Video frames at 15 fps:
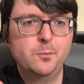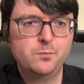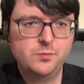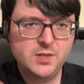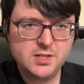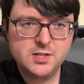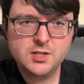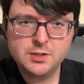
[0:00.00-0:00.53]

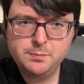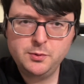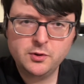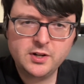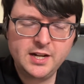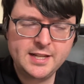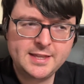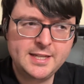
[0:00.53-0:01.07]
this is a book
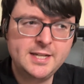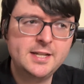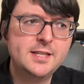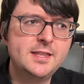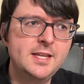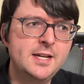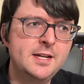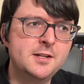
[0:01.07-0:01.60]
I think
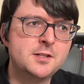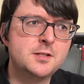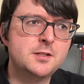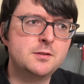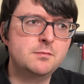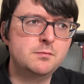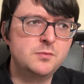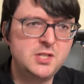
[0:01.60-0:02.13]
that
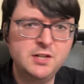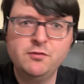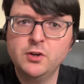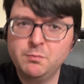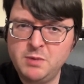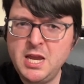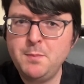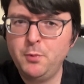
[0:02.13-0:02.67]
different
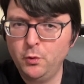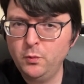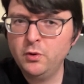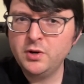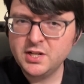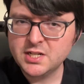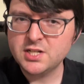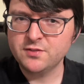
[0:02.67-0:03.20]
people will
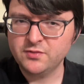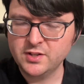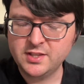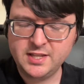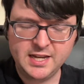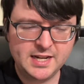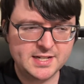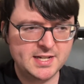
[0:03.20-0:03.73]
get different
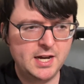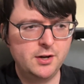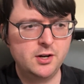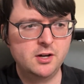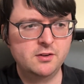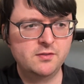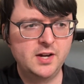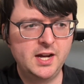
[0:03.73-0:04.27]
things out
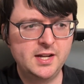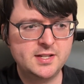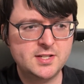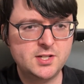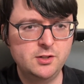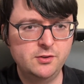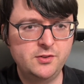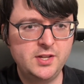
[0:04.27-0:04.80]
of. I
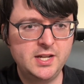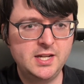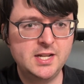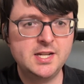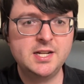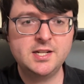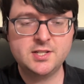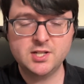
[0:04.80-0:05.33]
still think
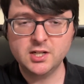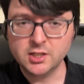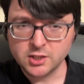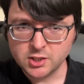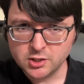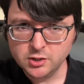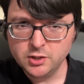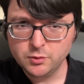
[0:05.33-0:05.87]
it's a
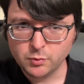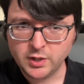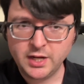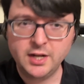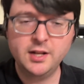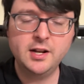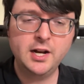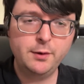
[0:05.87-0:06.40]
good
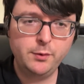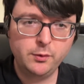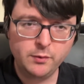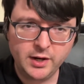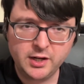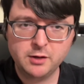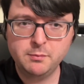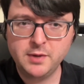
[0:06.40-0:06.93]
read, and I would
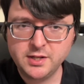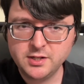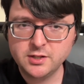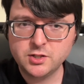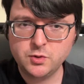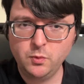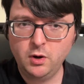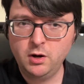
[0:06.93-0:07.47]
recommend it
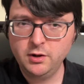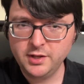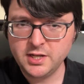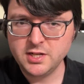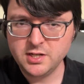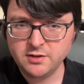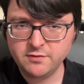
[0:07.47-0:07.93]
to all Indy